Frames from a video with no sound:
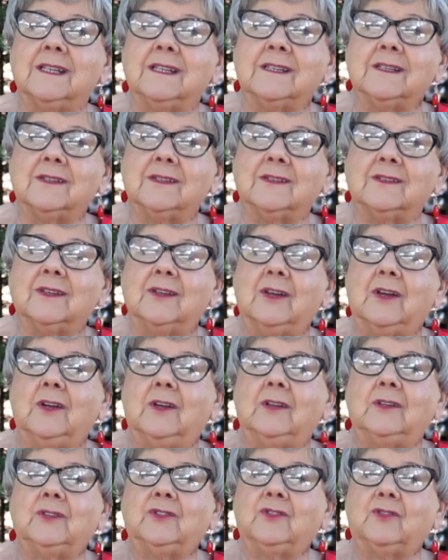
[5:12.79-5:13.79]

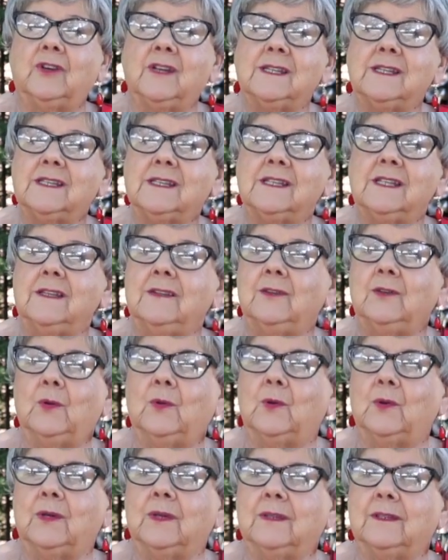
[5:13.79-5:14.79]
this, trust in the
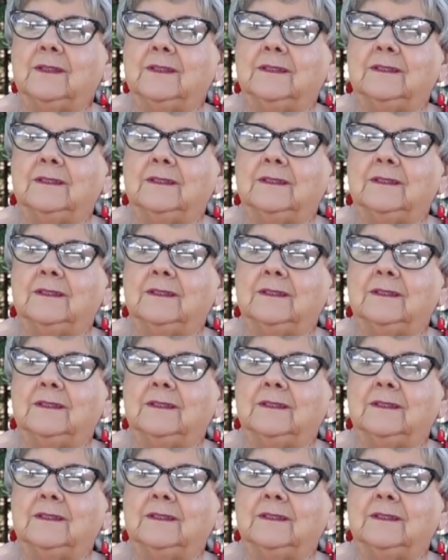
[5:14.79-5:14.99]
Lord